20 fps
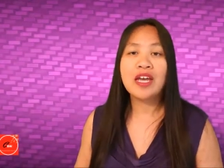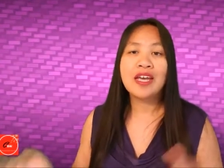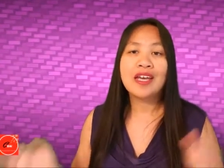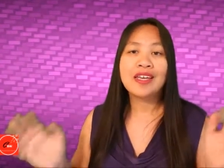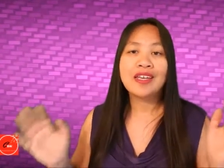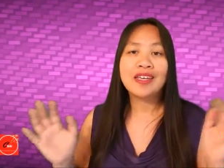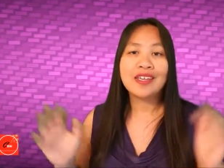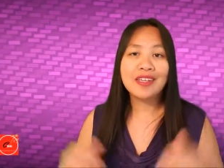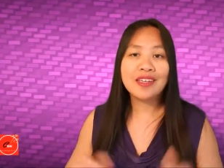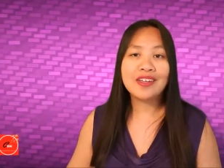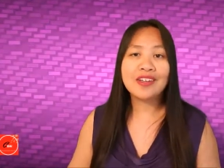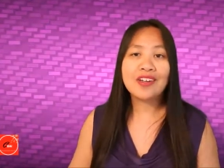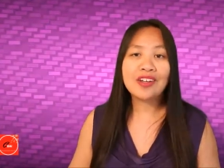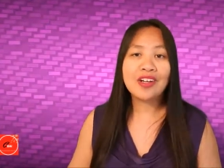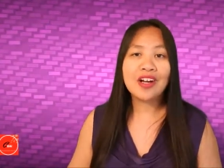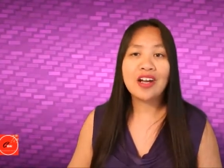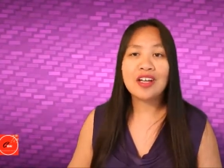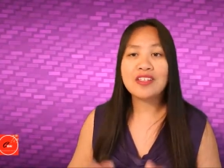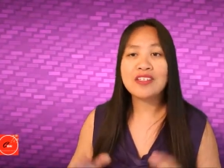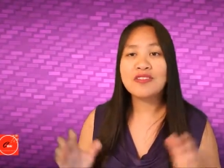Here
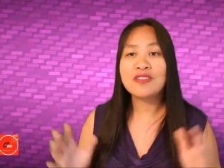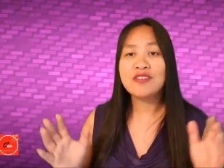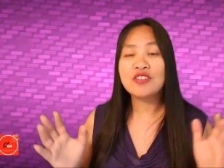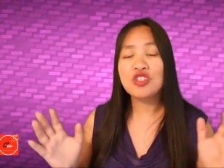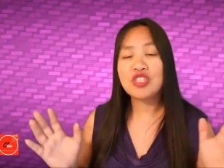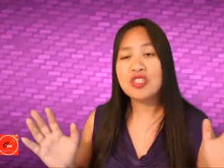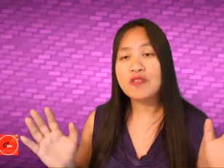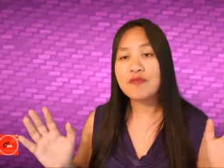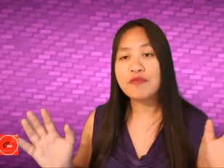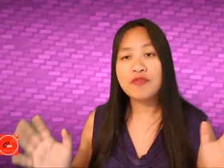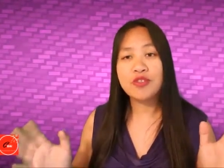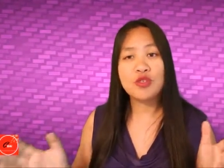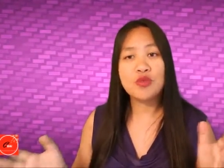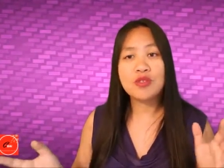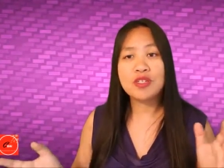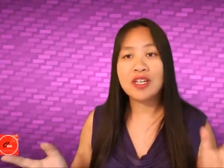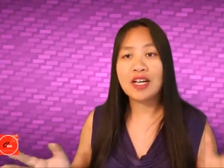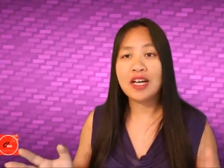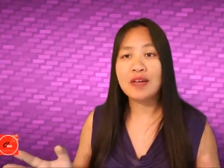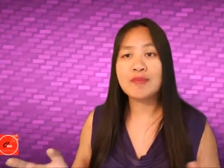are just few
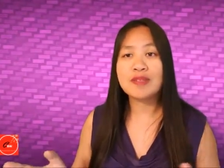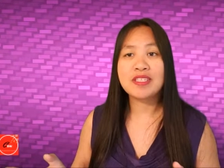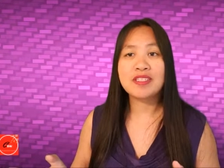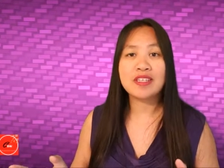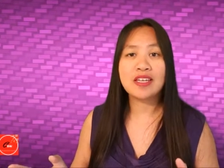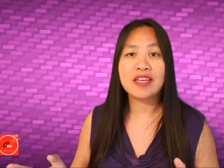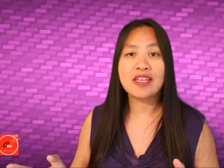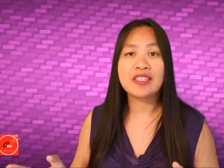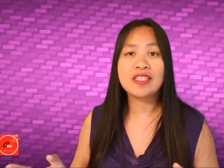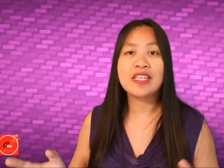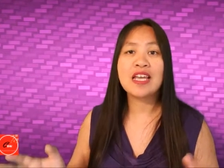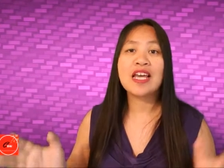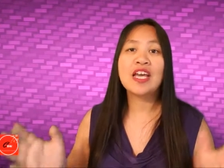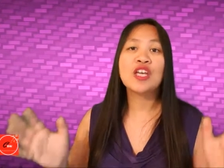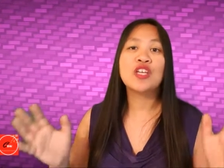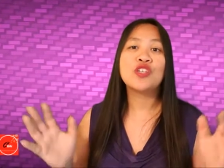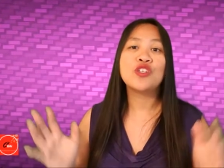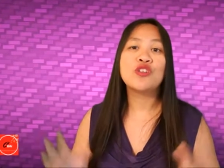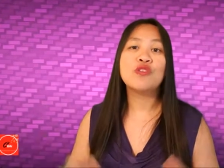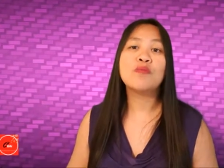common tasks
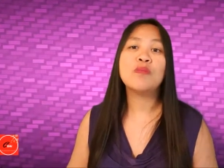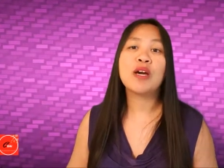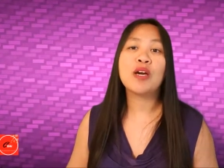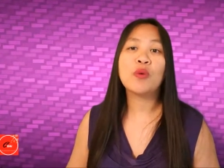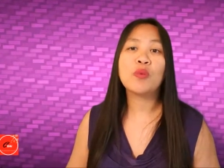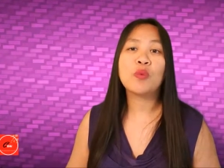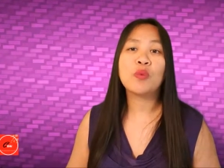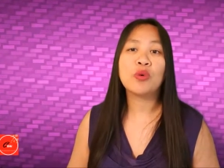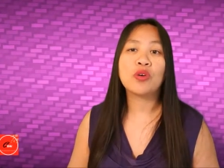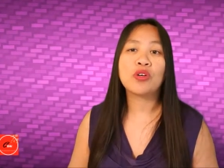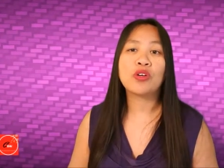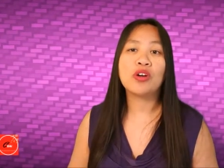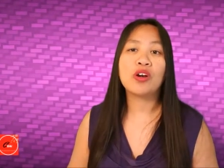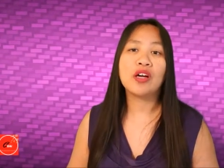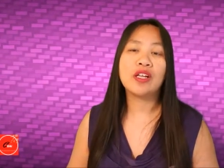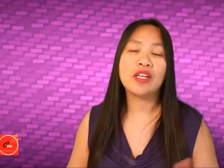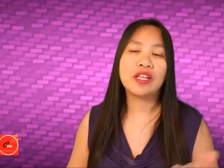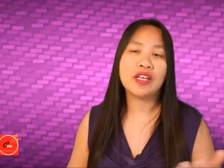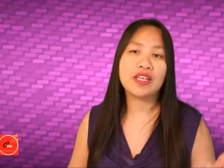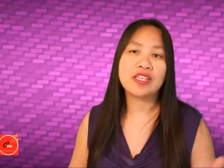you might work
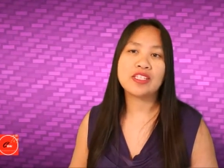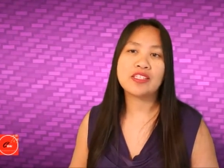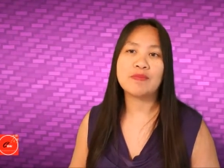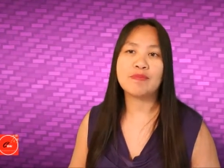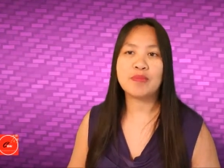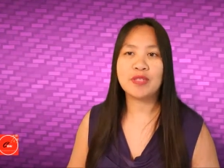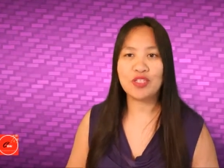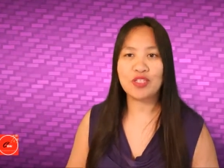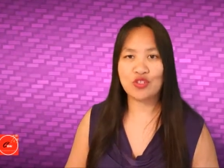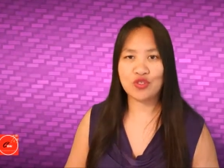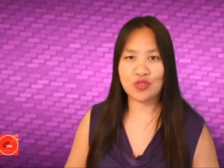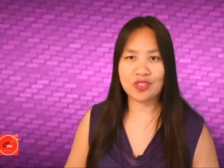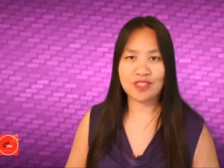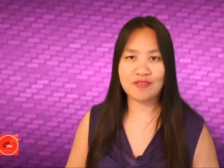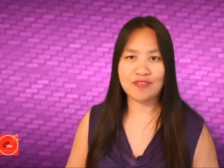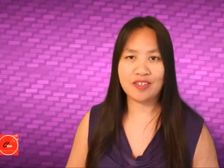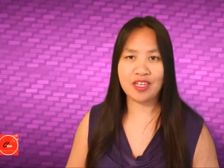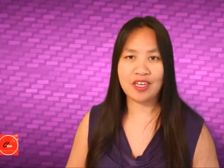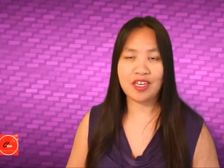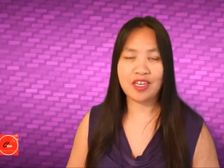on as a Pinterest
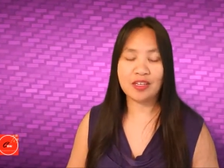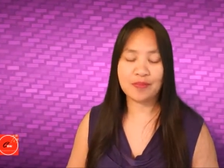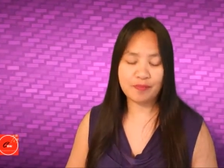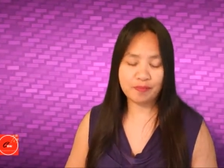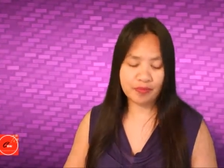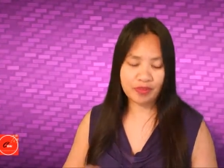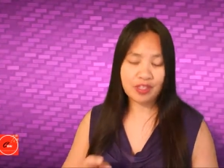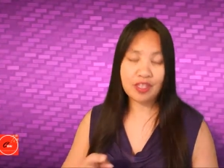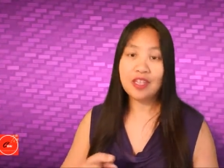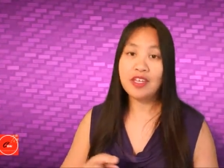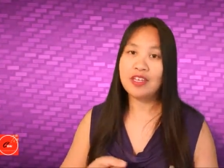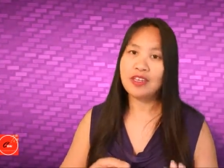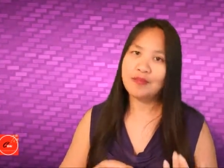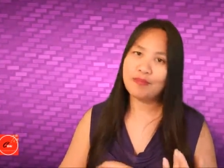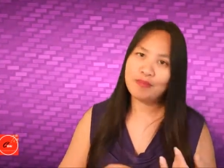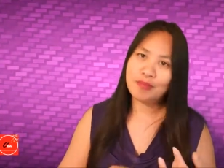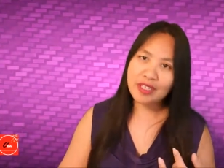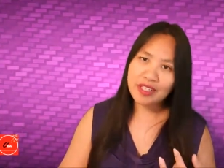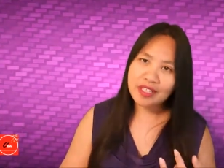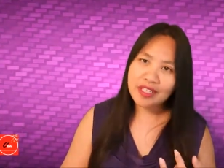VA.
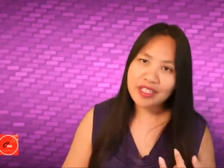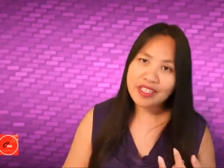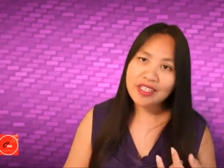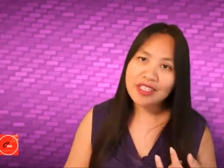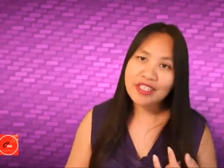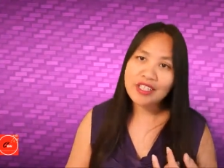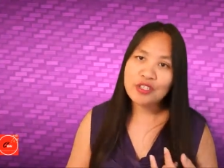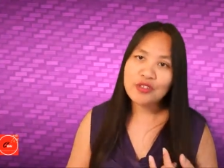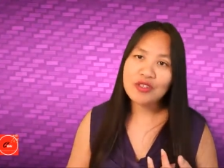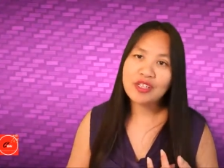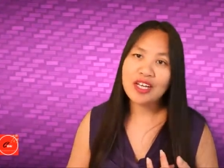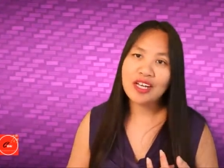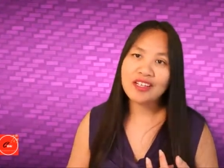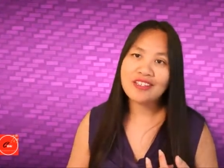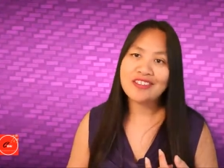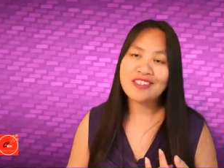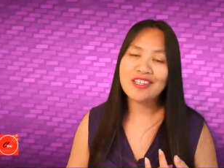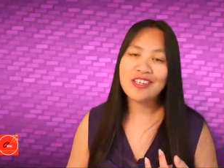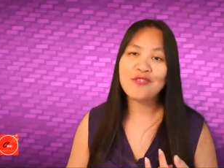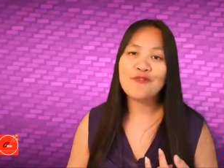Pinning a new
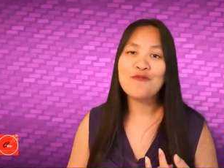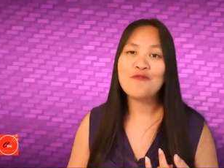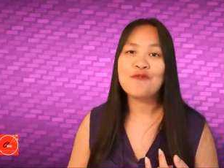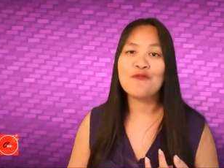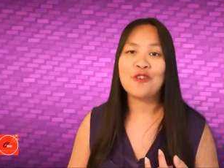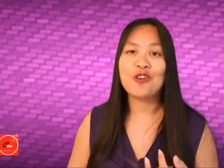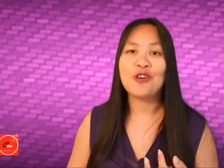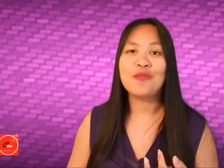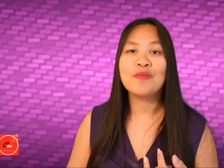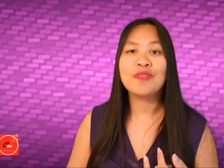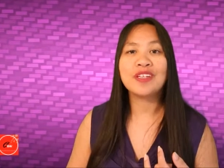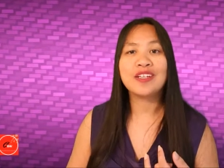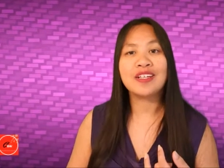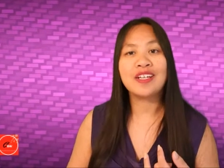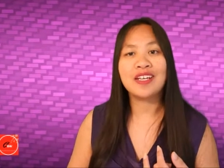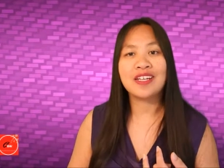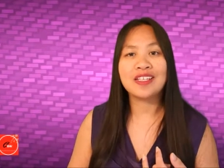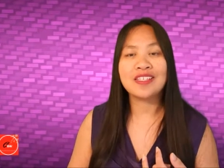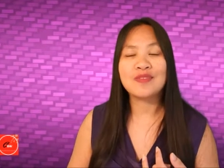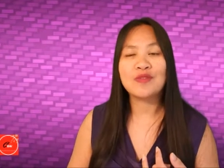content from the
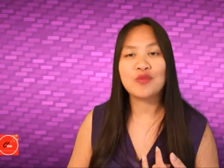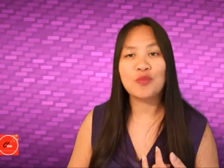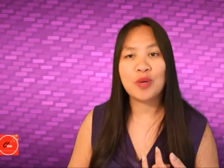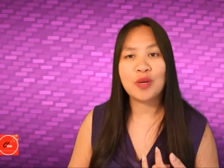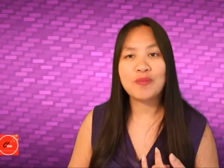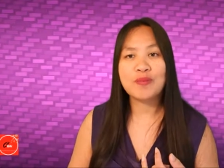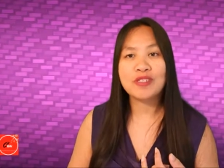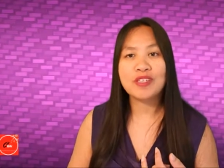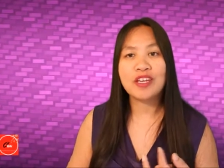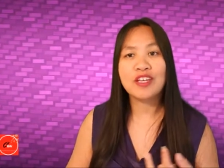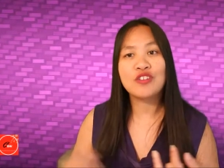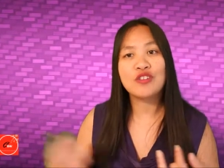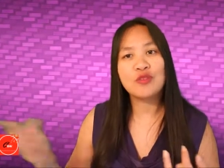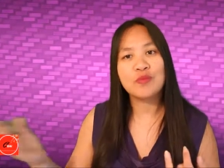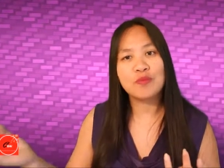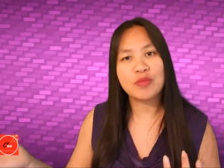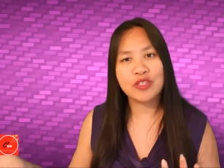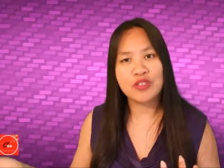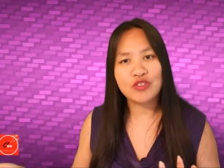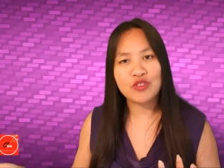client's website to
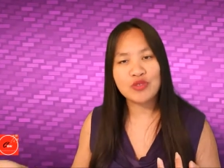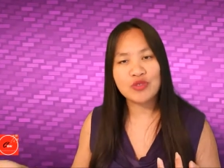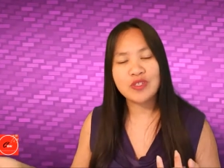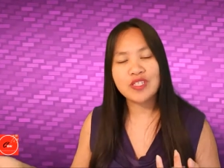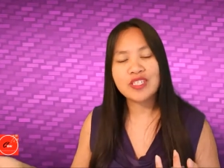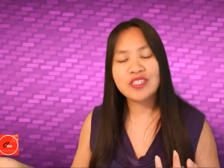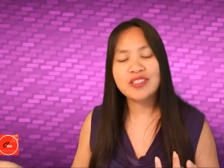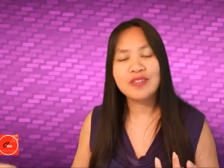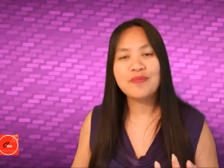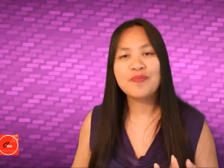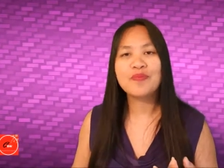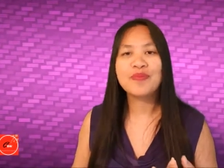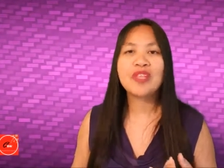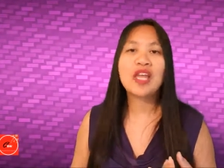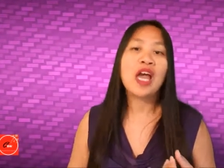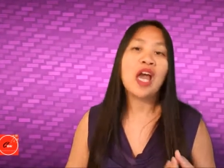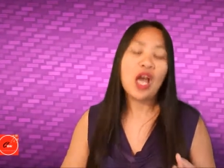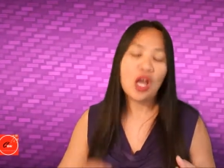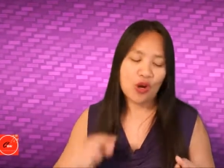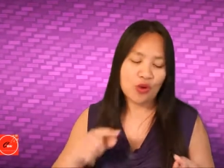Pinterest,
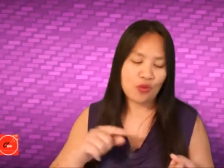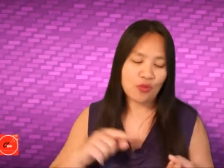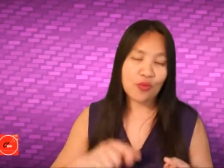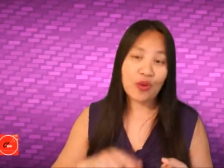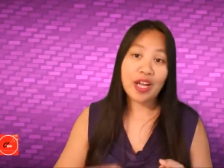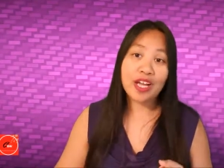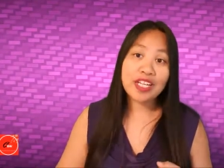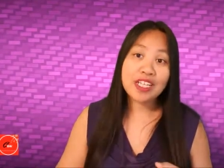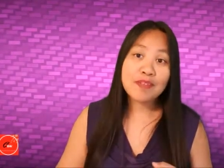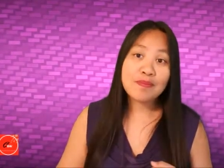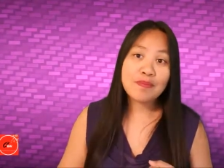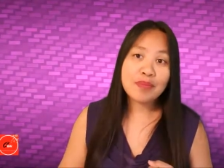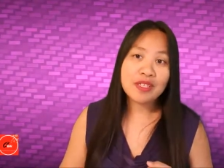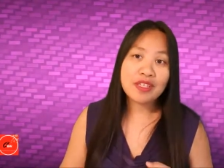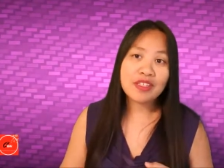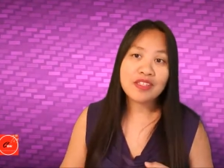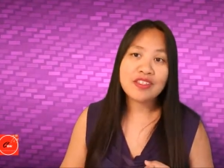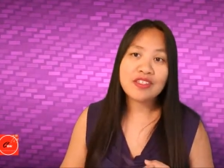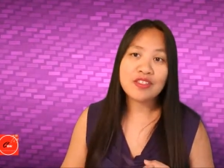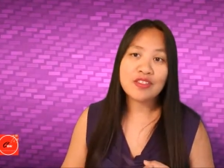writing
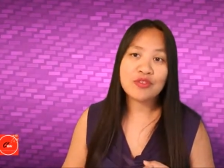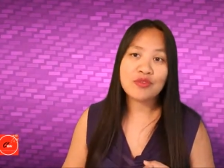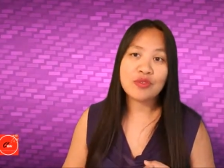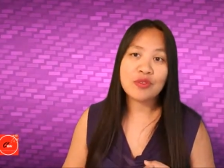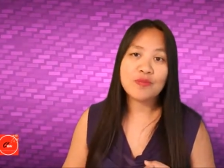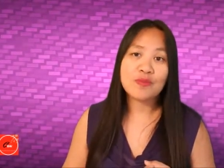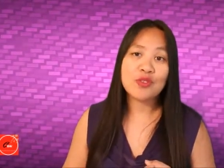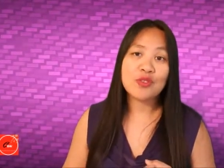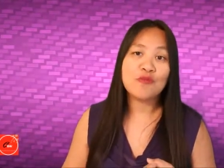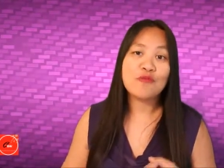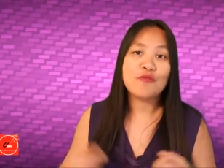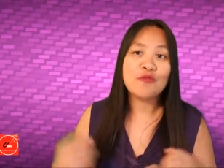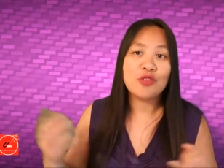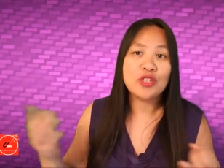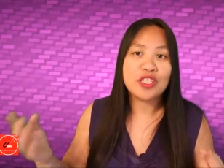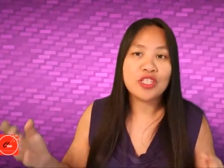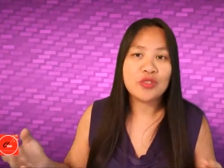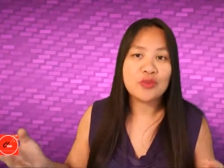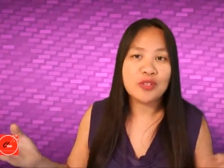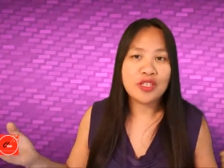pin description for
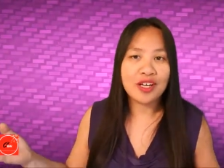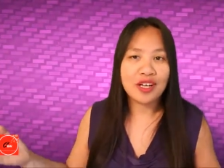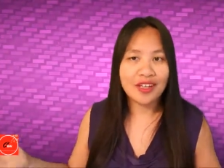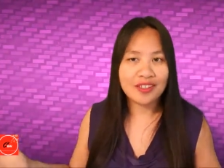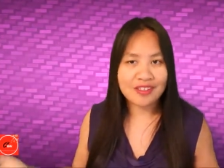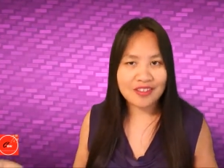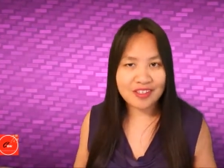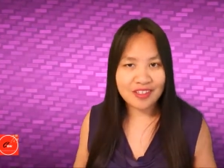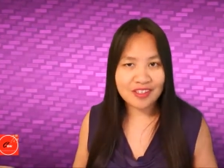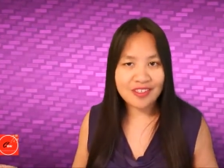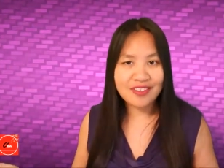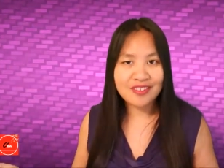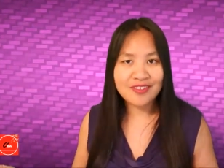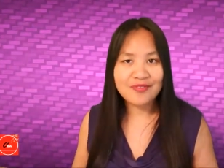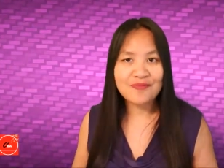new content,